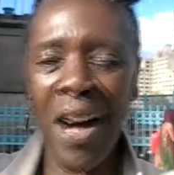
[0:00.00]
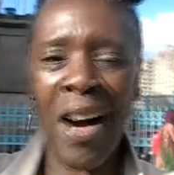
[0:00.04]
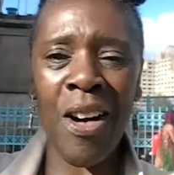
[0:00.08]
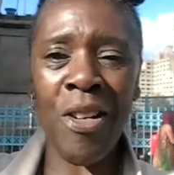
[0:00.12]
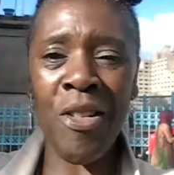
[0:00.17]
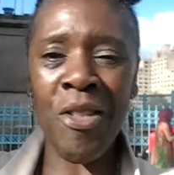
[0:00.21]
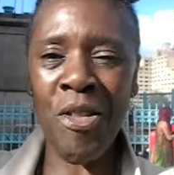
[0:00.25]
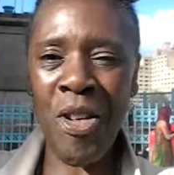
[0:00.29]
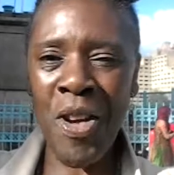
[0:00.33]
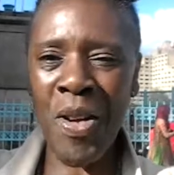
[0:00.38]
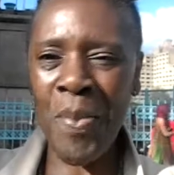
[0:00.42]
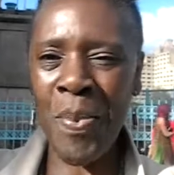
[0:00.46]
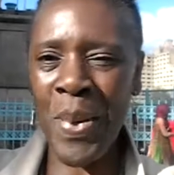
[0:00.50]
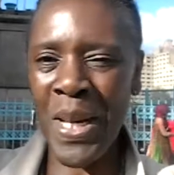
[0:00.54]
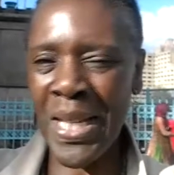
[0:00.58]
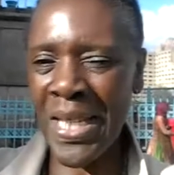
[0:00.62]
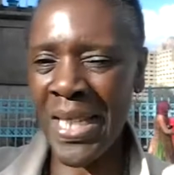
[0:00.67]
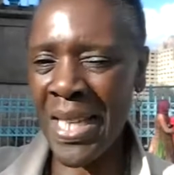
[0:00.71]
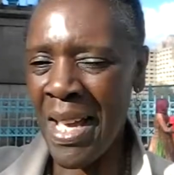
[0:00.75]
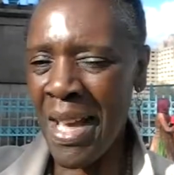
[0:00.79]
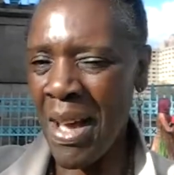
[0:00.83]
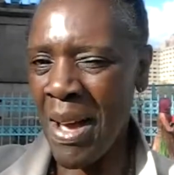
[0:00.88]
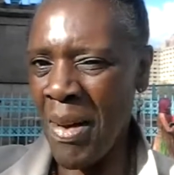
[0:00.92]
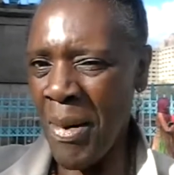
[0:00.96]
Our group
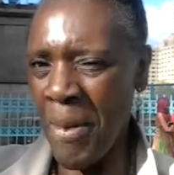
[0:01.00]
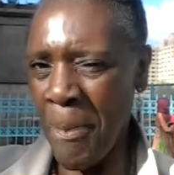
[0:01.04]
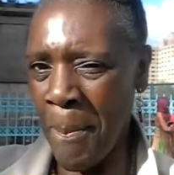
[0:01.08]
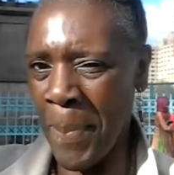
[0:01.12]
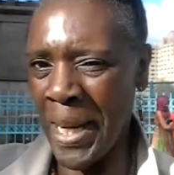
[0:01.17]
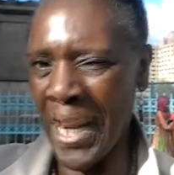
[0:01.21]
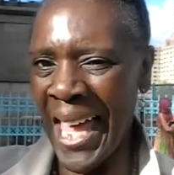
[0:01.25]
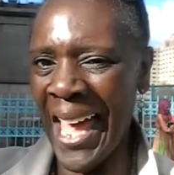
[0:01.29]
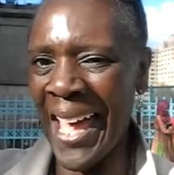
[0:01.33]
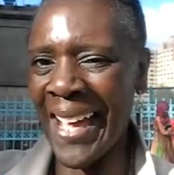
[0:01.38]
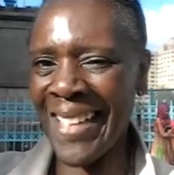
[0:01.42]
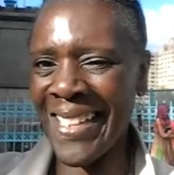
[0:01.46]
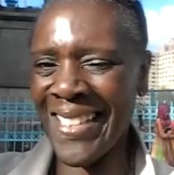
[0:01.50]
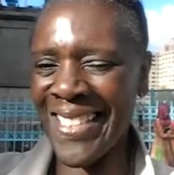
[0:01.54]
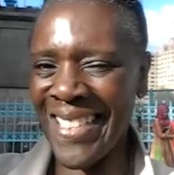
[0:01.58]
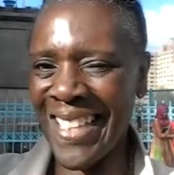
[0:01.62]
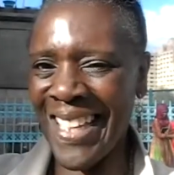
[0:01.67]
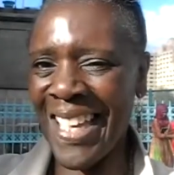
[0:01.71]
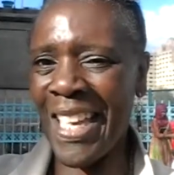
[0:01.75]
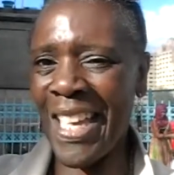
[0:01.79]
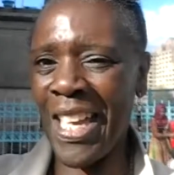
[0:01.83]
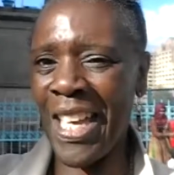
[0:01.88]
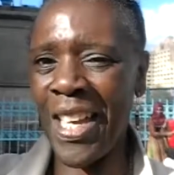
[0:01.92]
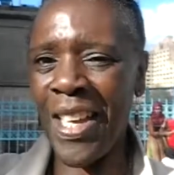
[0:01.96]
is Black
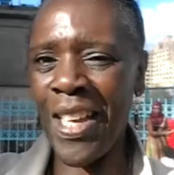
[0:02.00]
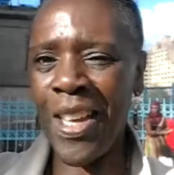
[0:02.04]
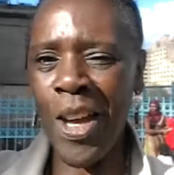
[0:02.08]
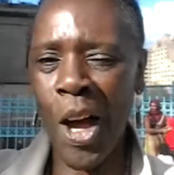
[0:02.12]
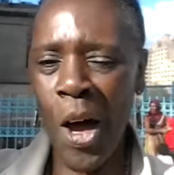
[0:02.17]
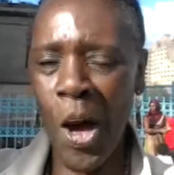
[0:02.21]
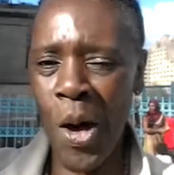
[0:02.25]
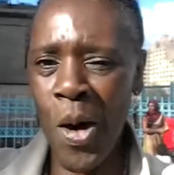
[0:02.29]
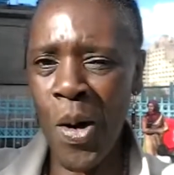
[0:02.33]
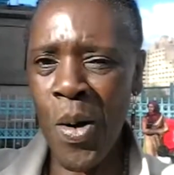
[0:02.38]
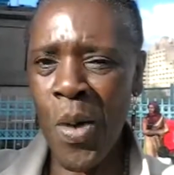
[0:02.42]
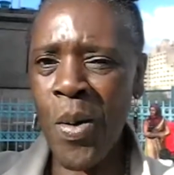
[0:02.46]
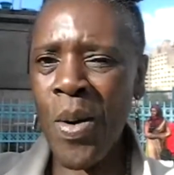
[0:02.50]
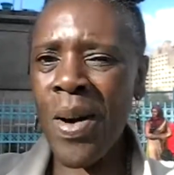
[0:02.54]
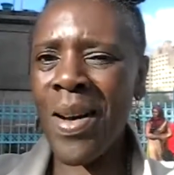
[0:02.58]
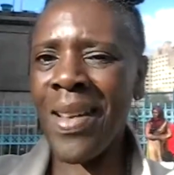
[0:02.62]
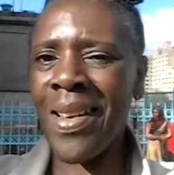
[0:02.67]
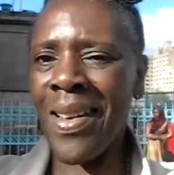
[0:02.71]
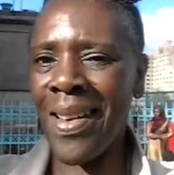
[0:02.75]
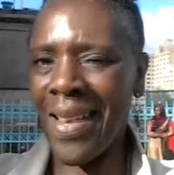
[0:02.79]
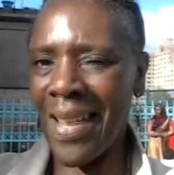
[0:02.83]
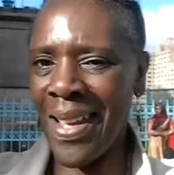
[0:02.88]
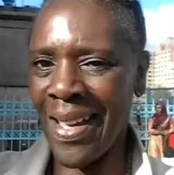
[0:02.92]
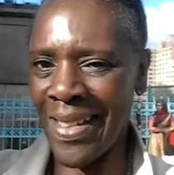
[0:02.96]
CEO
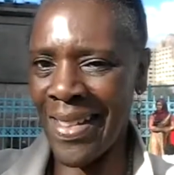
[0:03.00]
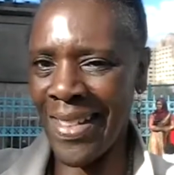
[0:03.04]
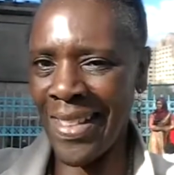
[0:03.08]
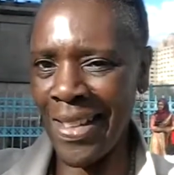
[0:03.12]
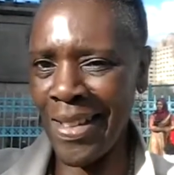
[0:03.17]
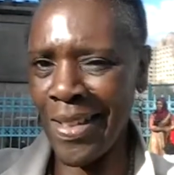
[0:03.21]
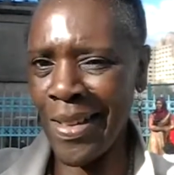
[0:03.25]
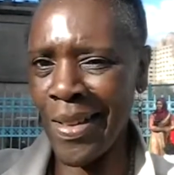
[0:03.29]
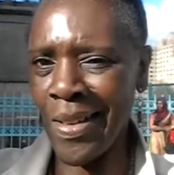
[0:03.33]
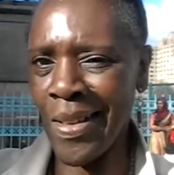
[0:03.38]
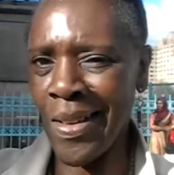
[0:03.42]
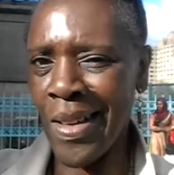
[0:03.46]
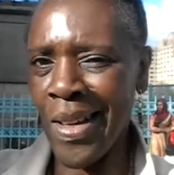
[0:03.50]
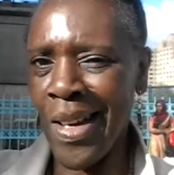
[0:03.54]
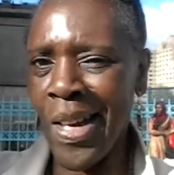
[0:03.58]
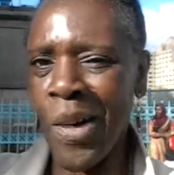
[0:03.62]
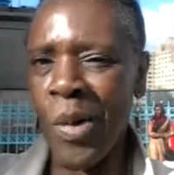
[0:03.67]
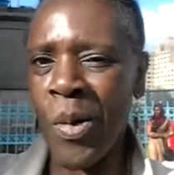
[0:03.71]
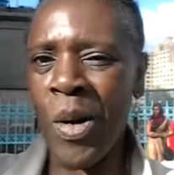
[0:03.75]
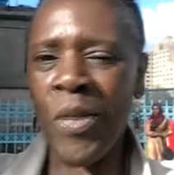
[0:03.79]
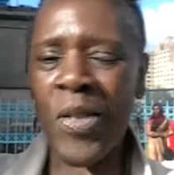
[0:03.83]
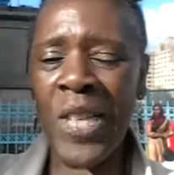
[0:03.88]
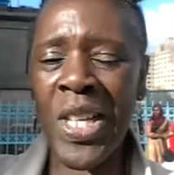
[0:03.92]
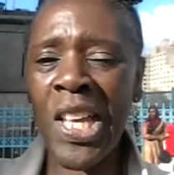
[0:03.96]

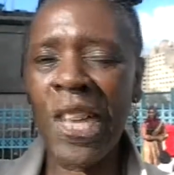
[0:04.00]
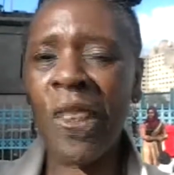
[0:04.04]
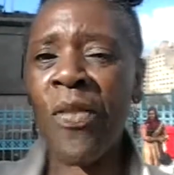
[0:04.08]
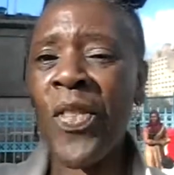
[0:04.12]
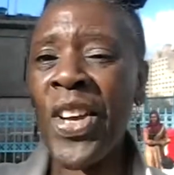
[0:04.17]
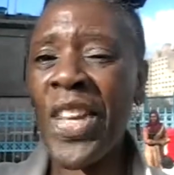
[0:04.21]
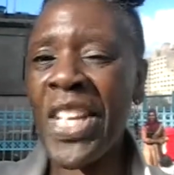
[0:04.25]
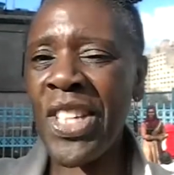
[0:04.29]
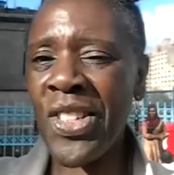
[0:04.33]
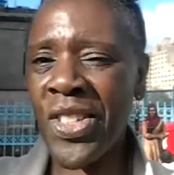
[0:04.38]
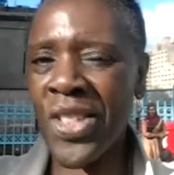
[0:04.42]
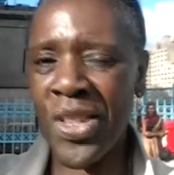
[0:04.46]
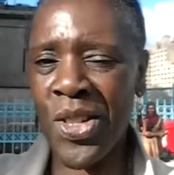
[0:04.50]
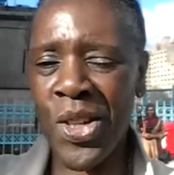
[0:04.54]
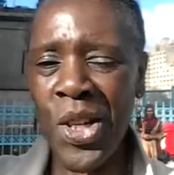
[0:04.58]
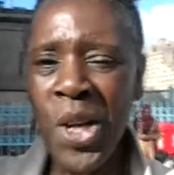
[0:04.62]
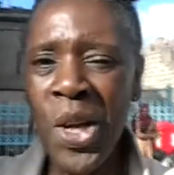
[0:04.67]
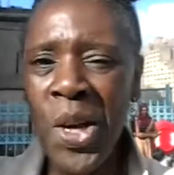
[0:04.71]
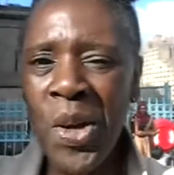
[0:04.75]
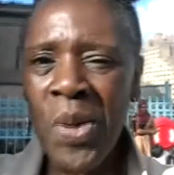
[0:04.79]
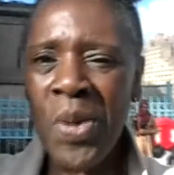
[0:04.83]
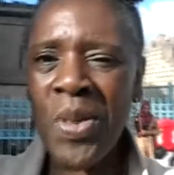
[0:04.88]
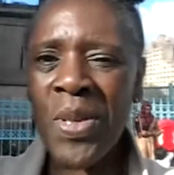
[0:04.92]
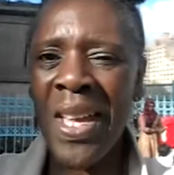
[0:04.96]
London. We've just finished a
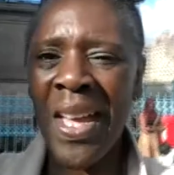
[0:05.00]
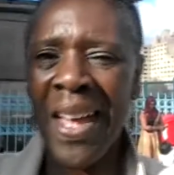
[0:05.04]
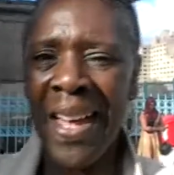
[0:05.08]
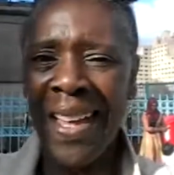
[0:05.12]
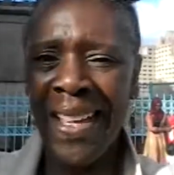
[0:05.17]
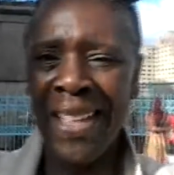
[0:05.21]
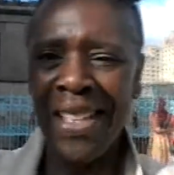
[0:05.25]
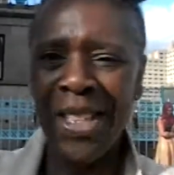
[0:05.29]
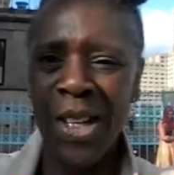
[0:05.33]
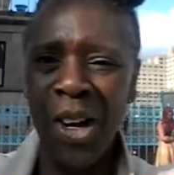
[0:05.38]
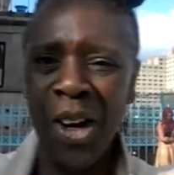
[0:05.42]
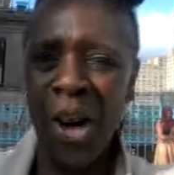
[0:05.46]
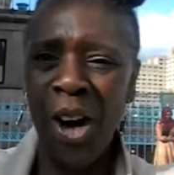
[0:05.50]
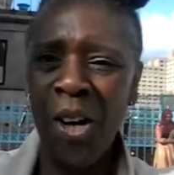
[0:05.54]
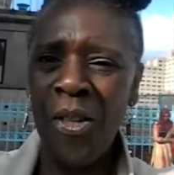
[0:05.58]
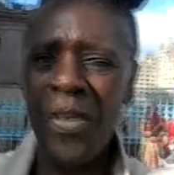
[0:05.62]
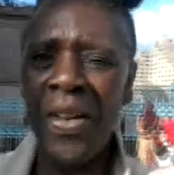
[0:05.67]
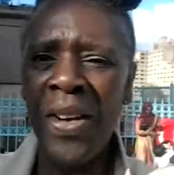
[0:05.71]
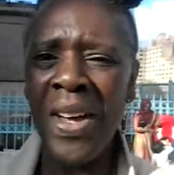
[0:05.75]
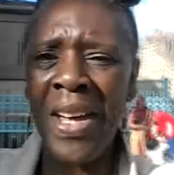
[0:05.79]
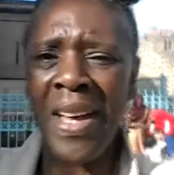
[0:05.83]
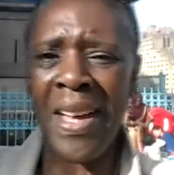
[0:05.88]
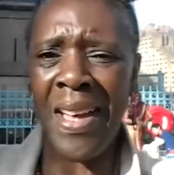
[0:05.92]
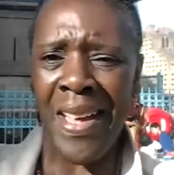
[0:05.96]
two days of
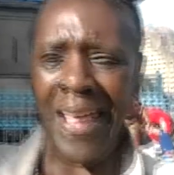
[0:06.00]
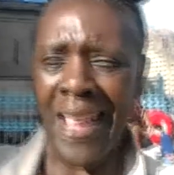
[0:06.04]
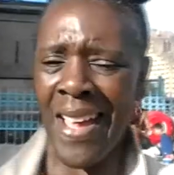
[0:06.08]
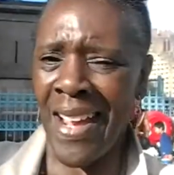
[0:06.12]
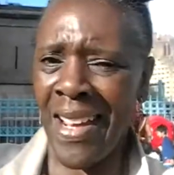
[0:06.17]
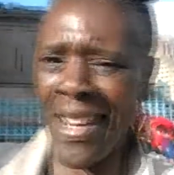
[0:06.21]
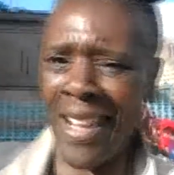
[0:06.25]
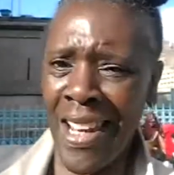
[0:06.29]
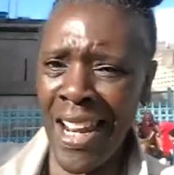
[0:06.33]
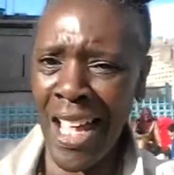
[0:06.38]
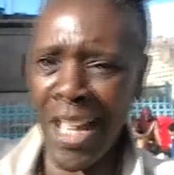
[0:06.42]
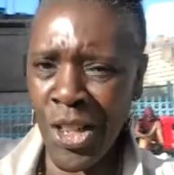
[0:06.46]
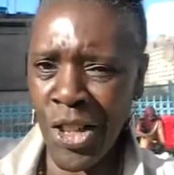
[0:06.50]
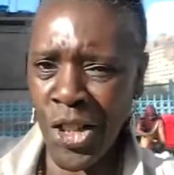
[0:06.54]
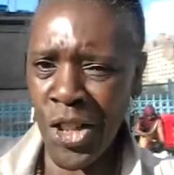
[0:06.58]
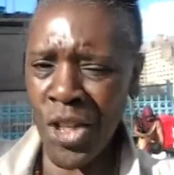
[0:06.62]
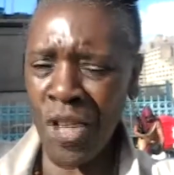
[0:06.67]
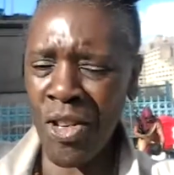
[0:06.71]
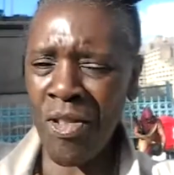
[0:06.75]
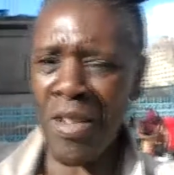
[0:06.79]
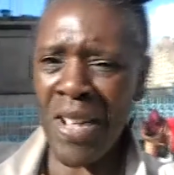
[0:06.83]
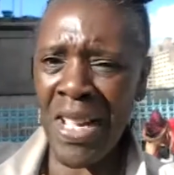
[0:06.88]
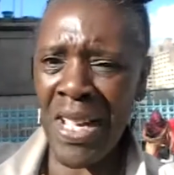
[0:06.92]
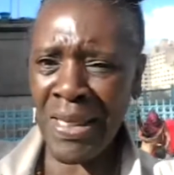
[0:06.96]

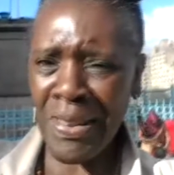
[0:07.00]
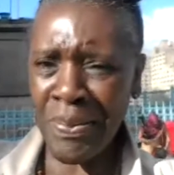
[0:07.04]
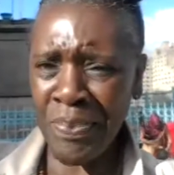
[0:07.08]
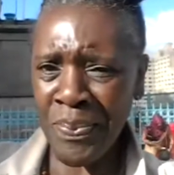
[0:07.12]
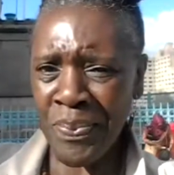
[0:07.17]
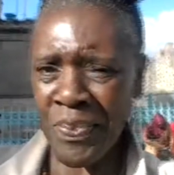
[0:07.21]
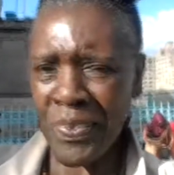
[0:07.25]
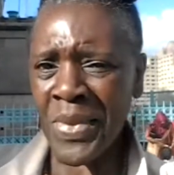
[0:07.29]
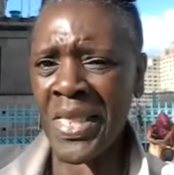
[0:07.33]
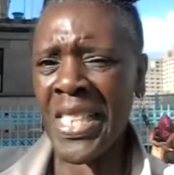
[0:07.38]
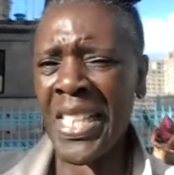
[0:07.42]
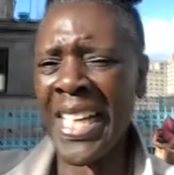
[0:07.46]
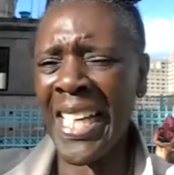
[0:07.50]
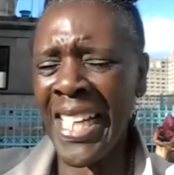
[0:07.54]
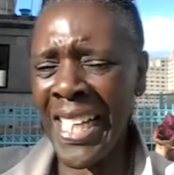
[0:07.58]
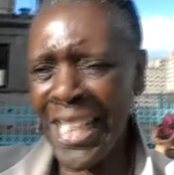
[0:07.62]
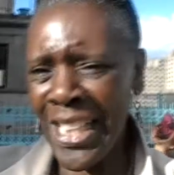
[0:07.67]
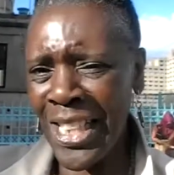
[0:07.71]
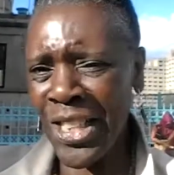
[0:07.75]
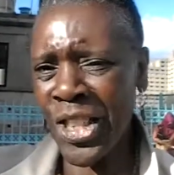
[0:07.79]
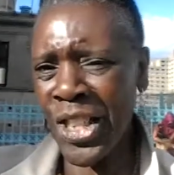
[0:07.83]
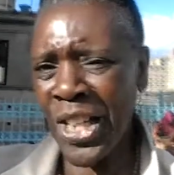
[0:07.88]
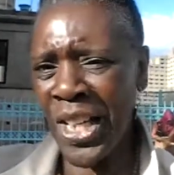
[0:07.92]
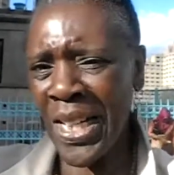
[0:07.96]
lecturing,
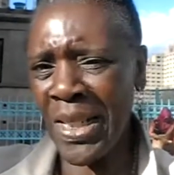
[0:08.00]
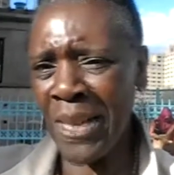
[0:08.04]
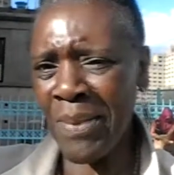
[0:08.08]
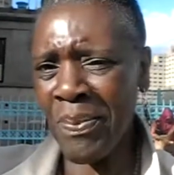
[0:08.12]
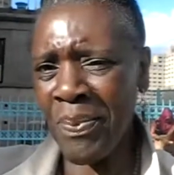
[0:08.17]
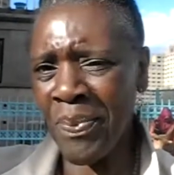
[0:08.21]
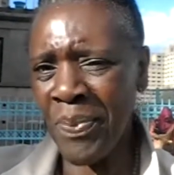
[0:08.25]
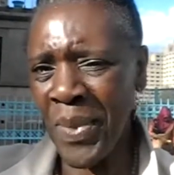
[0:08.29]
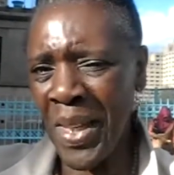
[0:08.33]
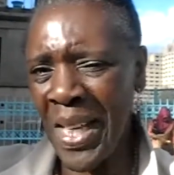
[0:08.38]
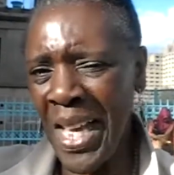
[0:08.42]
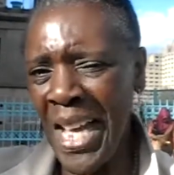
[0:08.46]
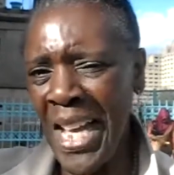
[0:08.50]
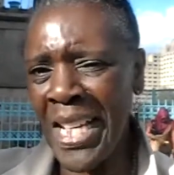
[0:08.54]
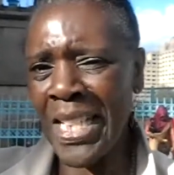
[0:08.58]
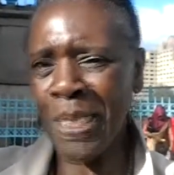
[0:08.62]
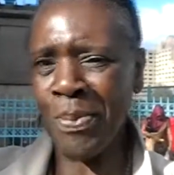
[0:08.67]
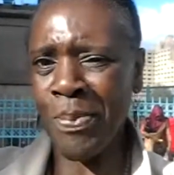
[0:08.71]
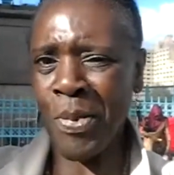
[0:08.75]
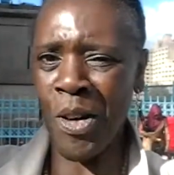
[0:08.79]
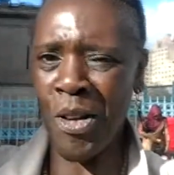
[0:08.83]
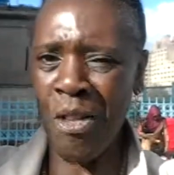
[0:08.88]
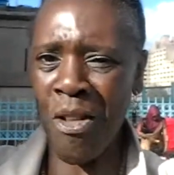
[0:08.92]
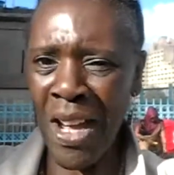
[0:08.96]
teaching,
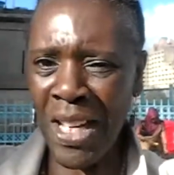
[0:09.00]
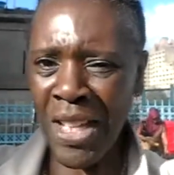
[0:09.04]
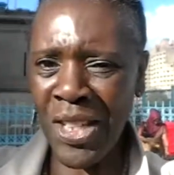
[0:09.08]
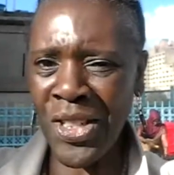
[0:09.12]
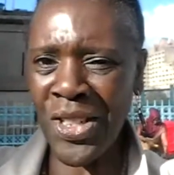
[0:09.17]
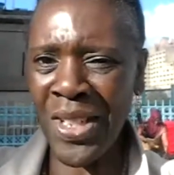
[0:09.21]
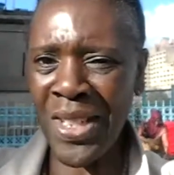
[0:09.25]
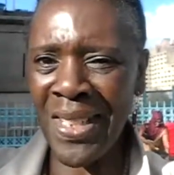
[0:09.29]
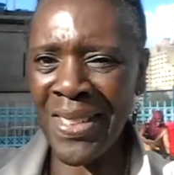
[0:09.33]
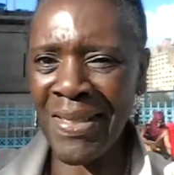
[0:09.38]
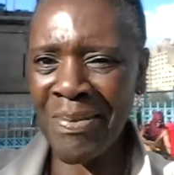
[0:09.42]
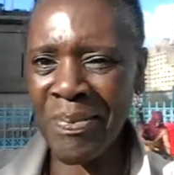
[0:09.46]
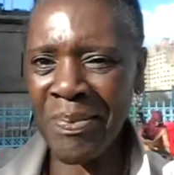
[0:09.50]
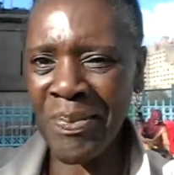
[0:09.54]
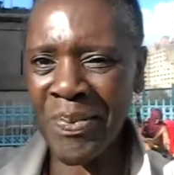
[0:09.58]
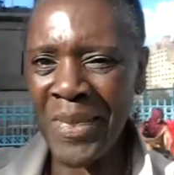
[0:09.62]
inspiration,